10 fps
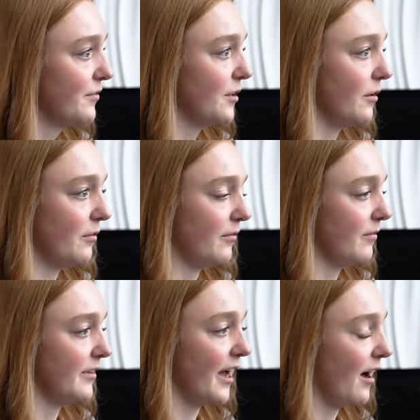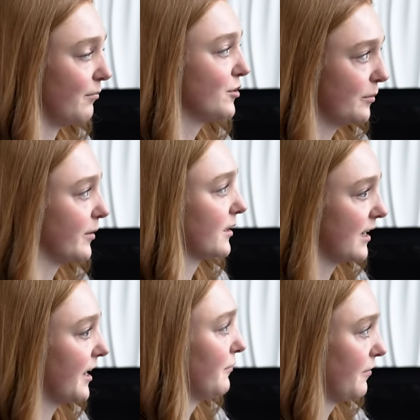So yeah, I'm super
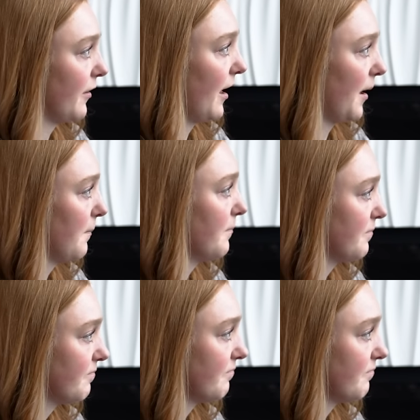excited for that. Yeah.